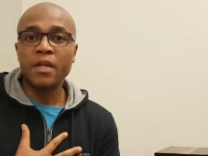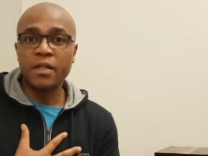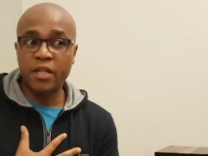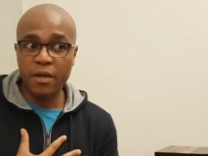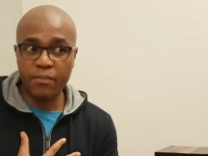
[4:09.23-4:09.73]

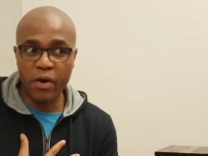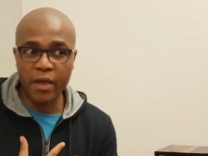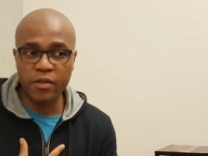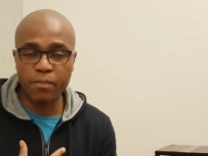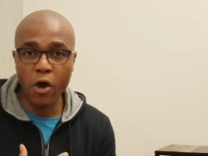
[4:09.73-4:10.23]
Deep
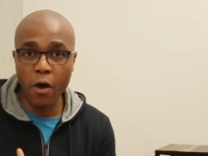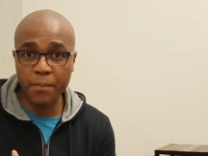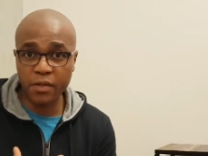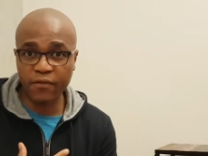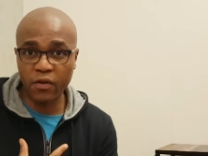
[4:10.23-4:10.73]
breaths,
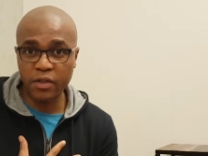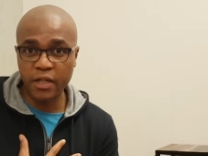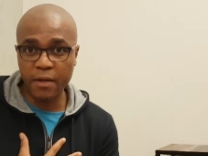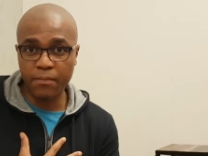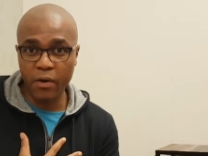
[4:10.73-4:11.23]
purposeful
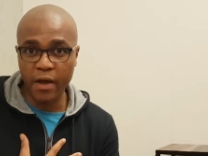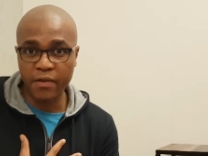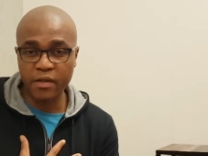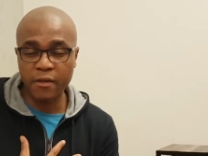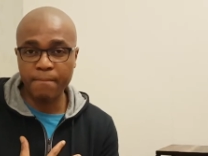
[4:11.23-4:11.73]
deep
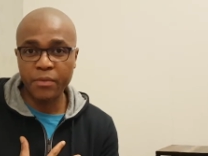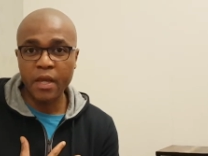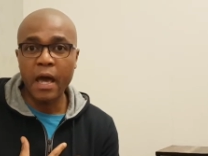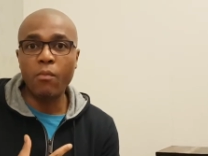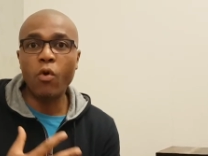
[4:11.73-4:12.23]
breaths.
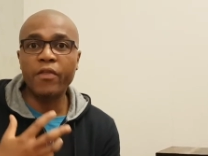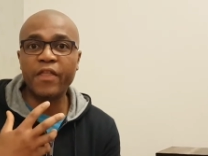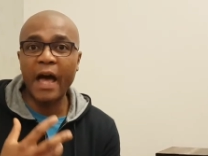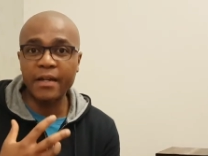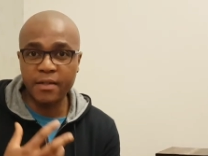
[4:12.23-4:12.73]
And what
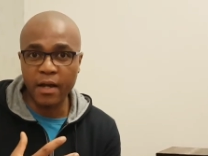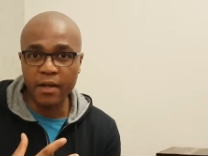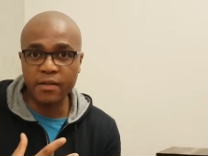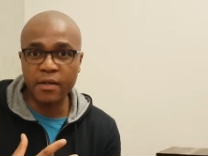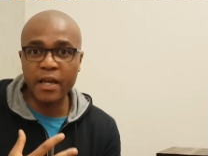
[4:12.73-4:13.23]
that
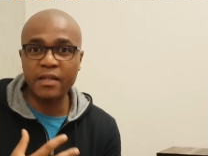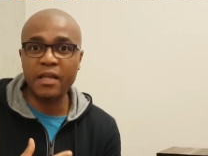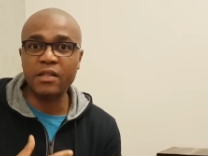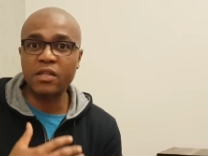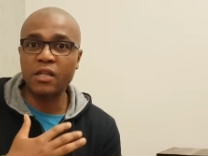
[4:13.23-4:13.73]
does is
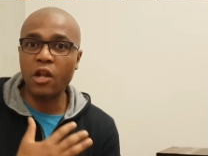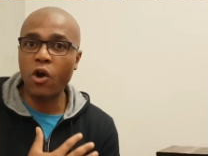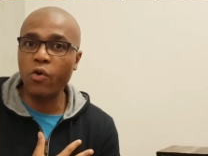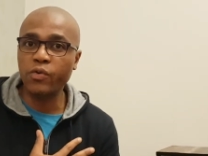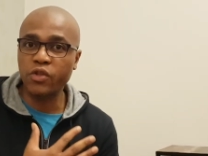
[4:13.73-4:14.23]
it
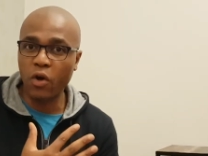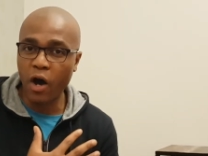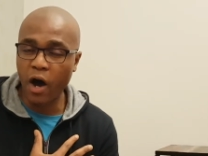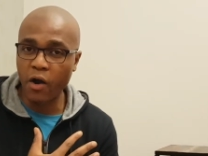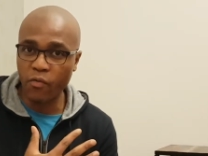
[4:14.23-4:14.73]
slows your
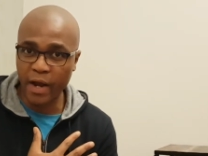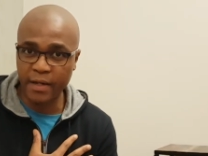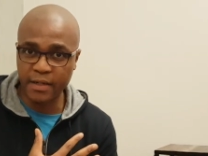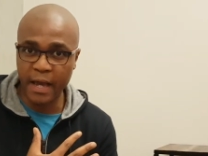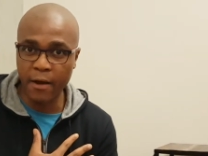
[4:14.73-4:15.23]
heart rate
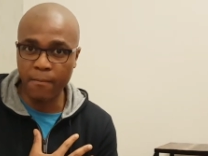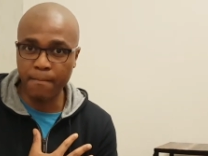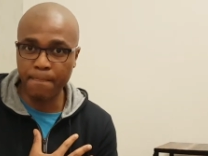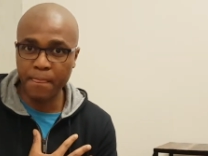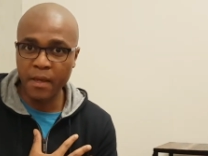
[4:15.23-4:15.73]
down.
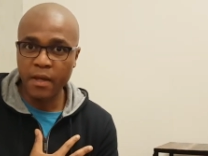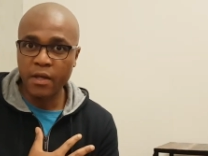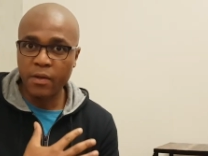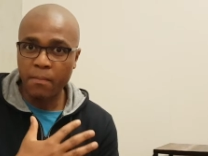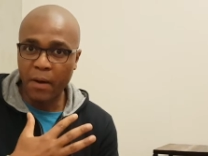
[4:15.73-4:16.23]

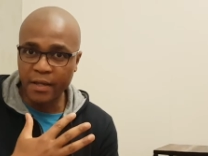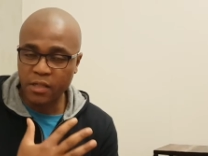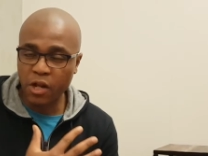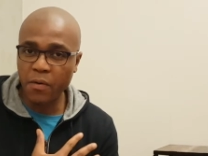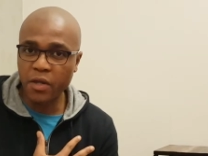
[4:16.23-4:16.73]
By
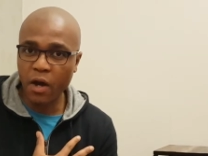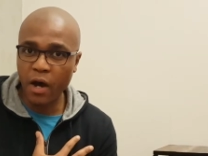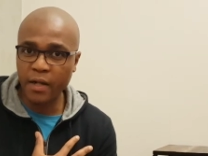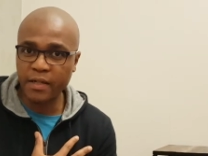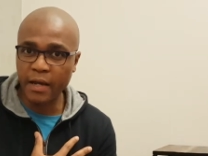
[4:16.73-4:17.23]
slowing your
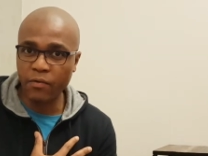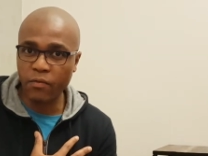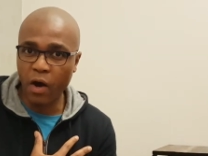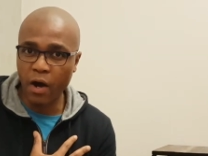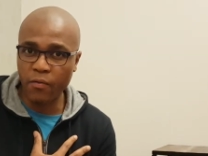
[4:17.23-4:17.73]

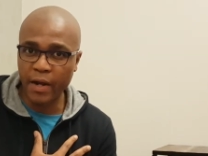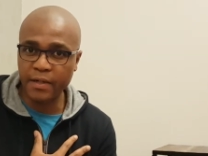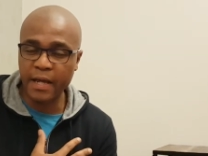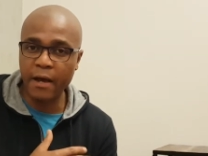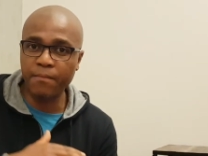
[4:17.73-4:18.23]
heart rate
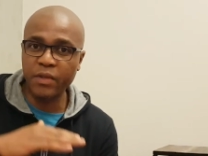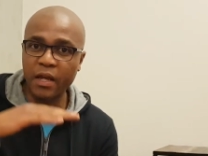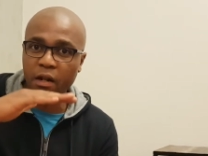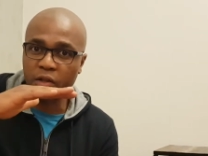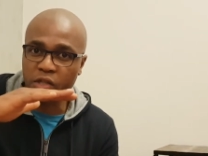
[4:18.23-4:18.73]
down,
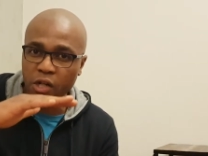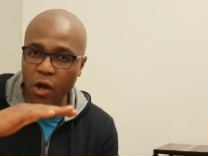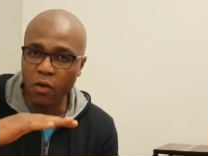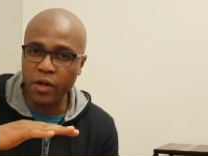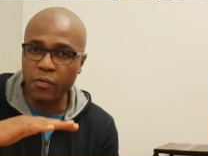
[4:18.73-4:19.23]
it'll
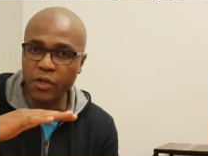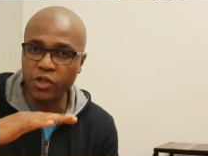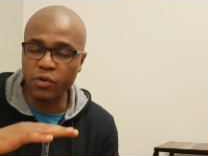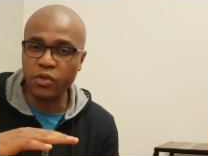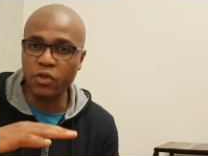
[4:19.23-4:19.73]
slowly
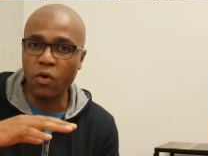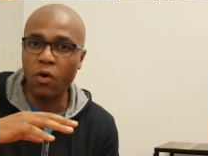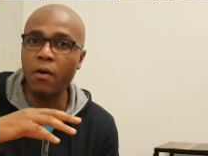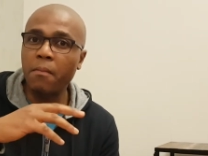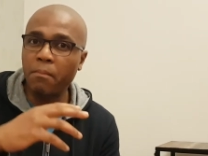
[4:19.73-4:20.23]
reduce
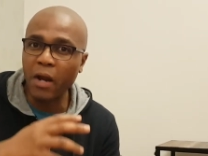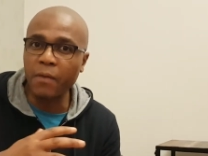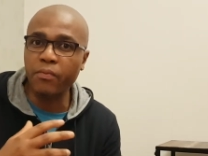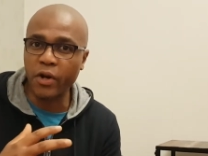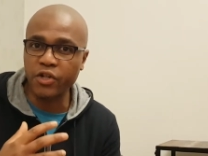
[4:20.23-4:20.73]
your
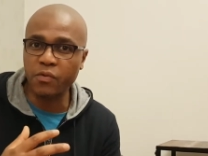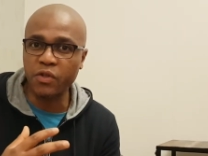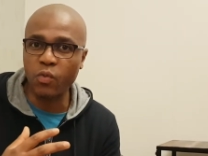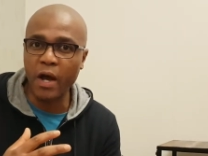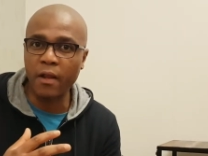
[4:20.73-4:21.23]
blood pressure
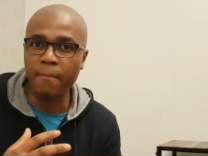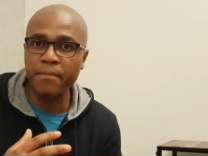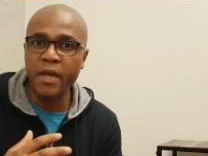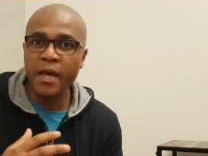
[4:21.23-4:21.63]
as well.